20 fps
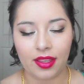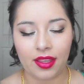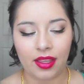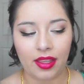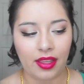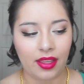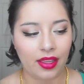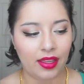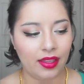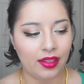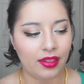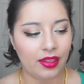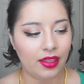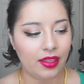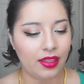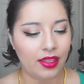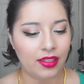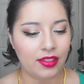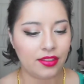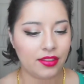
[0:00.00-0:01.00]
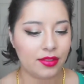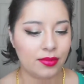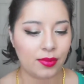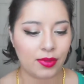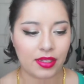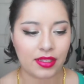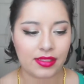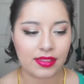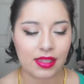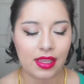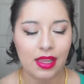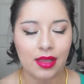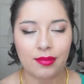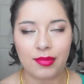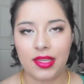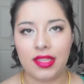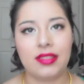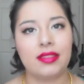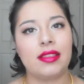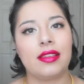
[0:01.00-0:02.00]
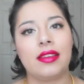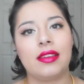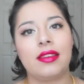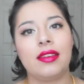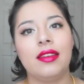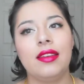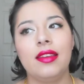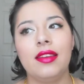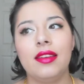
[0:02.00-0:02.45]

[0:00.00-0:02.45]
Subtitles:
and it just works amazing.